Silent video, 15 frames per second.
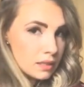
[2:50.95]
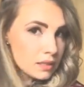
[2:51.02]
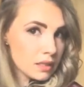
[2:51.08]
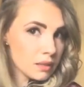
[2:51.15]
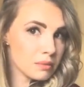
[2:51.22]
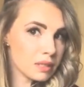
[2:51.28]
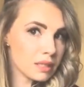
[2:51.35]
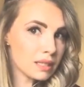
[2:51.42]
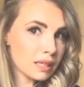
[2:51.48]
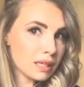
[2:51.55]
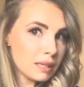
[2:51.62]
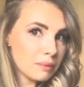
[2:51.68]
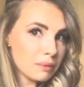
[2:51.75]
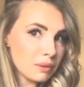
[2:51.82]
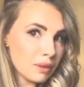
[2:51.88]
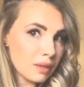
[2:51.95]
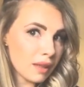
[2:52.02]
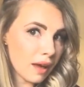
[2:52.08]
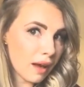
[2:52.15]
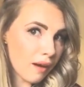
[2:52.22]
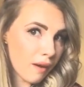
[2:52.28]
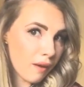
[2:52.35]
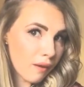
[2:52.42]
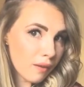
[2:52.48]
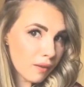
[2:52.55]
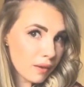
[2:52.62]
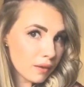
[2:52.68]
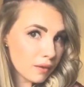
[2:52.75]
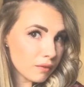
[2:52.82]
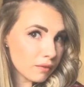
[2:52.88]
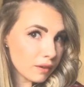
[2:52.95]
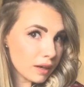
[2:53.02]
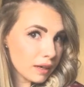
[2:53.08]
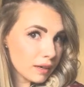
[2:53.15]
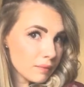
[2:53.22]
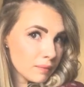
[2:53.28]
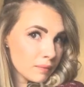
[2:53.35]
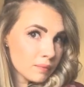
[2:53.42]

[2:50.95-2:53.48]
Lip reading: So I'm just gonna keep doing that all over.